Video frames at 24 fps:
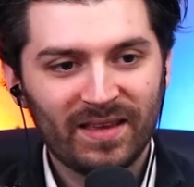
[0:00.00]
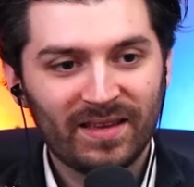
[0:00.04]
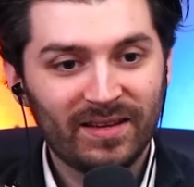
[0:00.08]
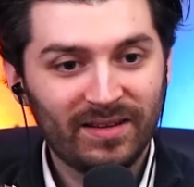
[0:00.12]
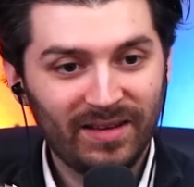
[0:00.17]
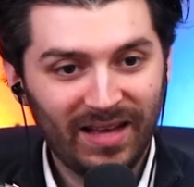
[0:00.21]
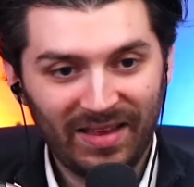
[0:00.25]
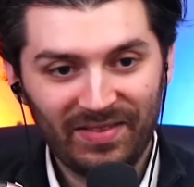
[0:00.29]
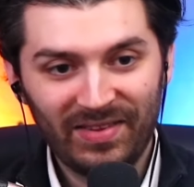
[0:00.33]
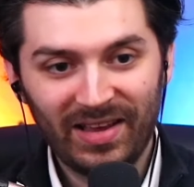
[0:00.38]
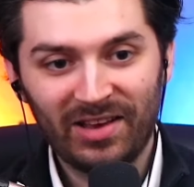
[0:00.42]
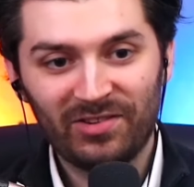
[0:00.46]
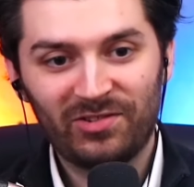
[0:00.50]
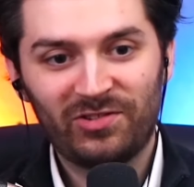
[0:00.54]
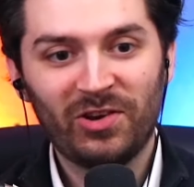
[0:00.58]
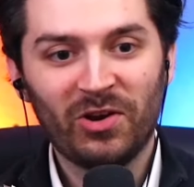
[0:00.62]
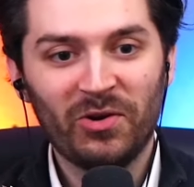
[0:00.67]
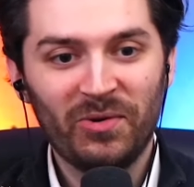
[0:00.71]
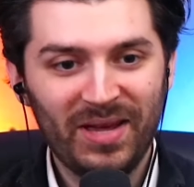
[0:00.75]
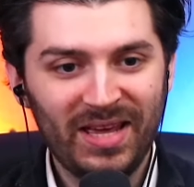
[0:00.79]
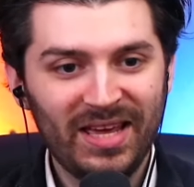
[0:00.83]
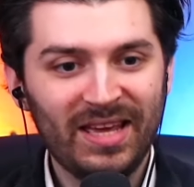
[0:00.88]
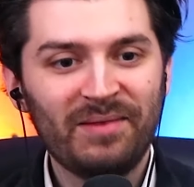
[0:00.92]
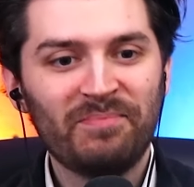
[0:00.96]
And there's
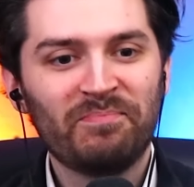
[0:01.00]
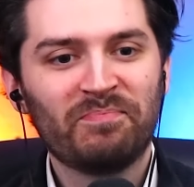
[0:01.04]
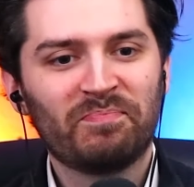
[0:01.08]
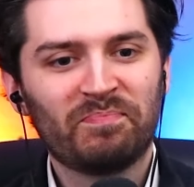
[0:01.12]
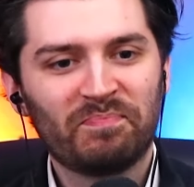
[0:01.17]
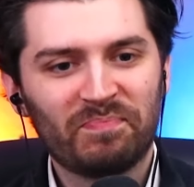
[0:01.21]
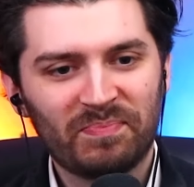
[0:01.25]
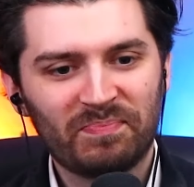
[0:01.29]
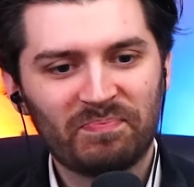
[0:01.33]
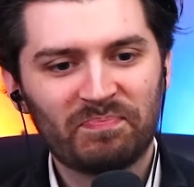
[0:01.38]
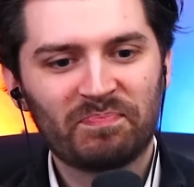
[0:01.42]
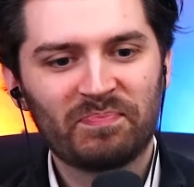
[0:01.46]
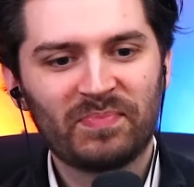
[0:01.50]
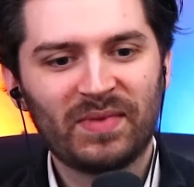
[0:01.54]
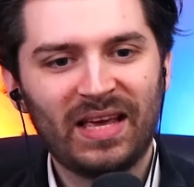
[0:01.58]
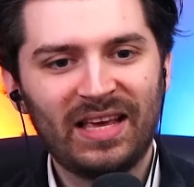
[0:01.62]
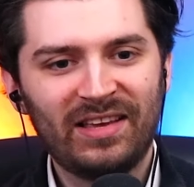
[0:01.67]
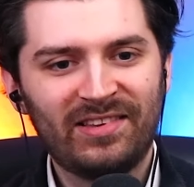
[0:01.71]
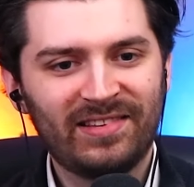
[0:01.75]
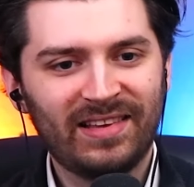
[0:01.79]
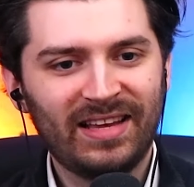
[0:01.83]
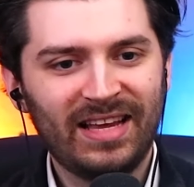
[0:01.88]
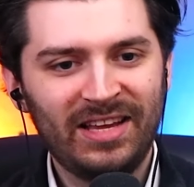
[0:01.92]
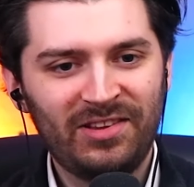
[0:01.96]
Joey.
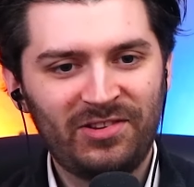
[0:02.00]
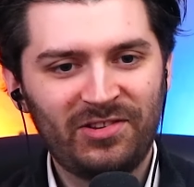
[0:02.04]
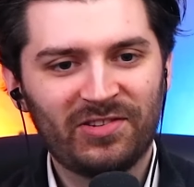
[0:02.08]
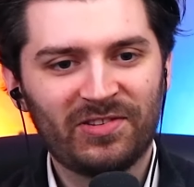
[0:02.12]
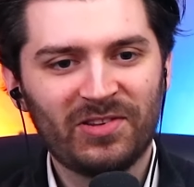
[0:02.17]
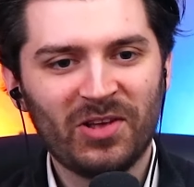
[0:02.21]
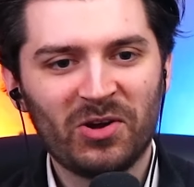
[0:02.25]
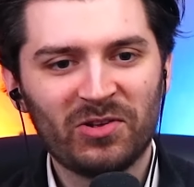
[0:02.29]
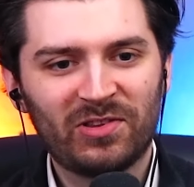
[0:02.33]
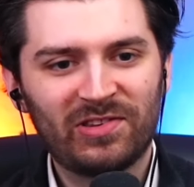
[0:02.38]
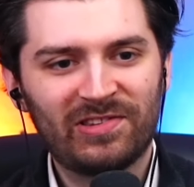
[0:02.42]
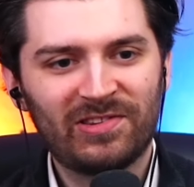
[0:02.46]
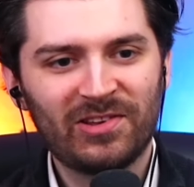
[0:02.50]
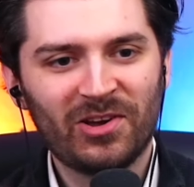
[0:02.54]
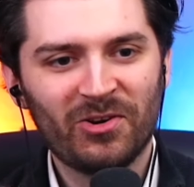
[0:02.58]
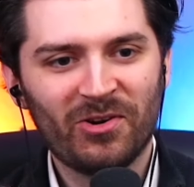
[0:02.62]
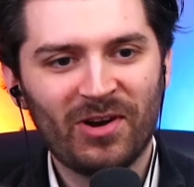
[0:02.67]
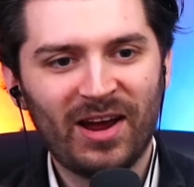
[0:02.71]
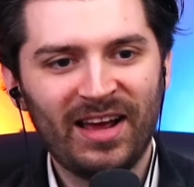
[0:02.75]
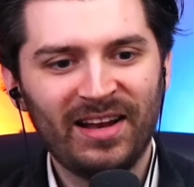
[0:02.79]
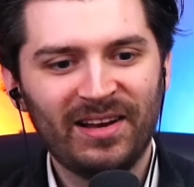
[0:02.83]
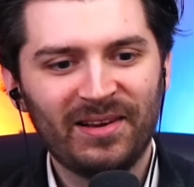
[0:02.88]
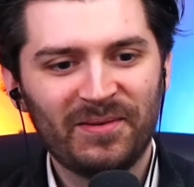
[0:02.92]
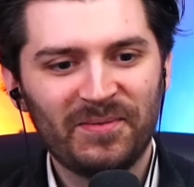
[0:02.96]
He just noticed her,
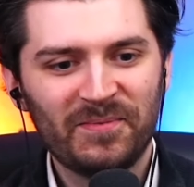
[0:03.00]
right?